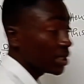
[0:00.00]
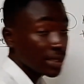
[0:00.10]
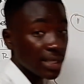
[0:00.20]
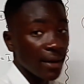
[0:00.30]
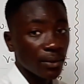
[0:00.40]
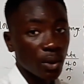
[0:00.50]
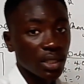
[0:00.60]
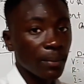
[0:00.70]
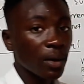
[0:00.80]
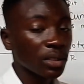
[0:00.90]
since they have
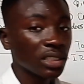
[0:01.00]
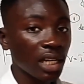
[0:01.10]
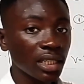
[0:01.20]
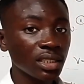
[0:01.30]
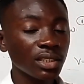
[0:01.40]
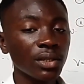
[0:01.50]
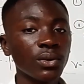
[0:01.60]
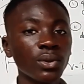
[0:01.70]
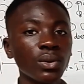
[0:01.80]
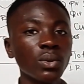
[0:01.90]
talked about charge,
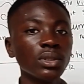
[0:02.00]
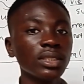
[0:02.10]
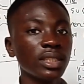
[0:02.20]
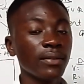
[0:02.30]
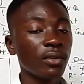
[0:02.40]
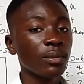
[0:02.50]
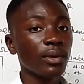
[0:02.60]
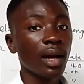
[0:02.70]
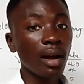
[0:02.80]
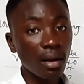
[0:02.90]
you use the
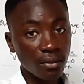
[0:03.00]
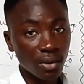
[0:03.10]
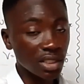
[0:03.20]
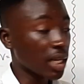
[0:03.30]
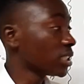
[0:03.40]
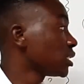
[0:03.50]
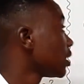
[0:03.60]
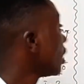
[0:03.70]
formula for charge.